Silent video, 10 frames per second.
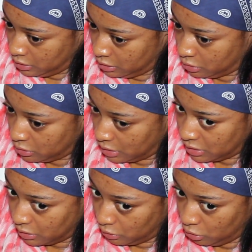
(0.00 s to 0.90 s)
So that's
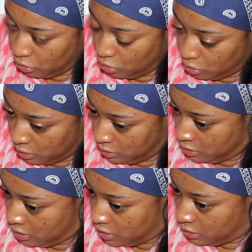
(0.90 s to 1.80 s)
how you do it,
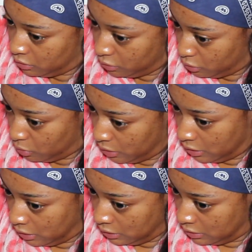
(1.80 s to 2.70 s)
where
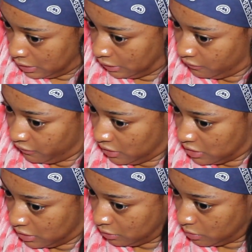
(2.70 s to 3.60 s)
it like feeds
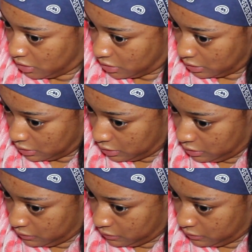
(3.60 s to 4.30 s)
in basically.